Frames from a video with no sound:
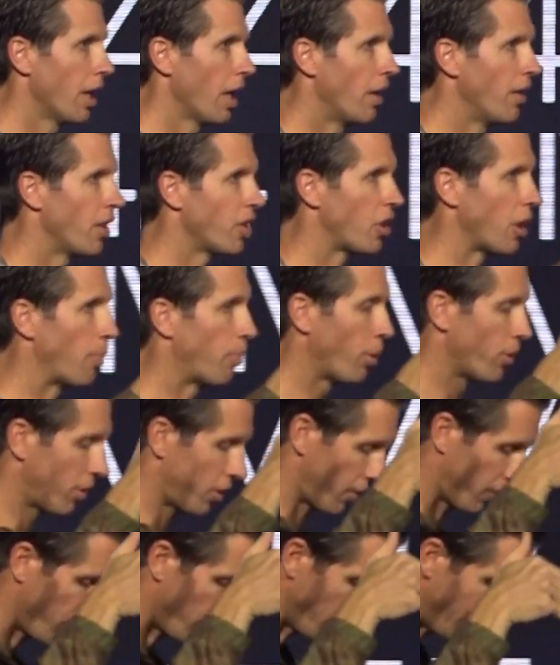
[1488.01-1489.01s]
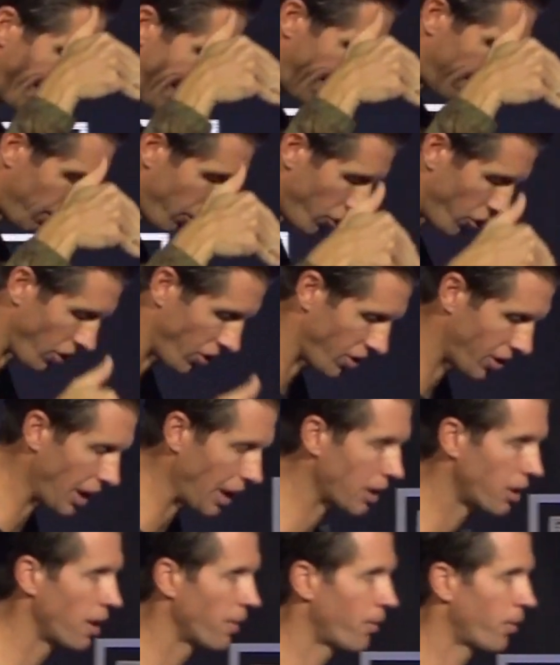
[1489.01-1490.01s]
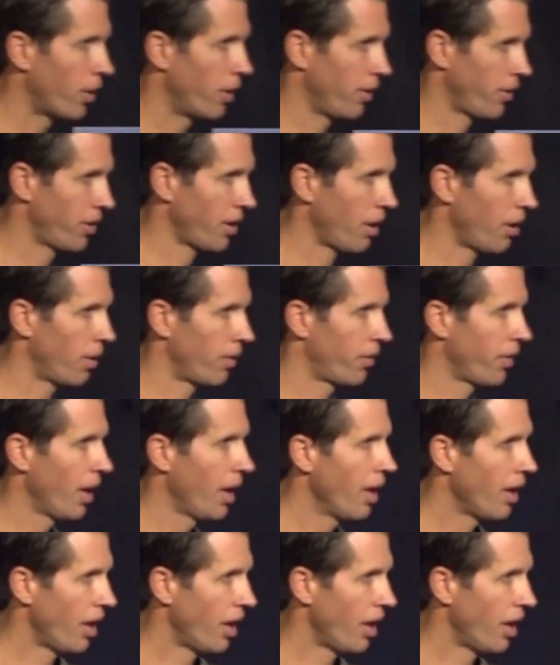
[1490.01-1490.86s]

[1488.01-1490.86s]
And then she puts her foot down and she stands up for herself.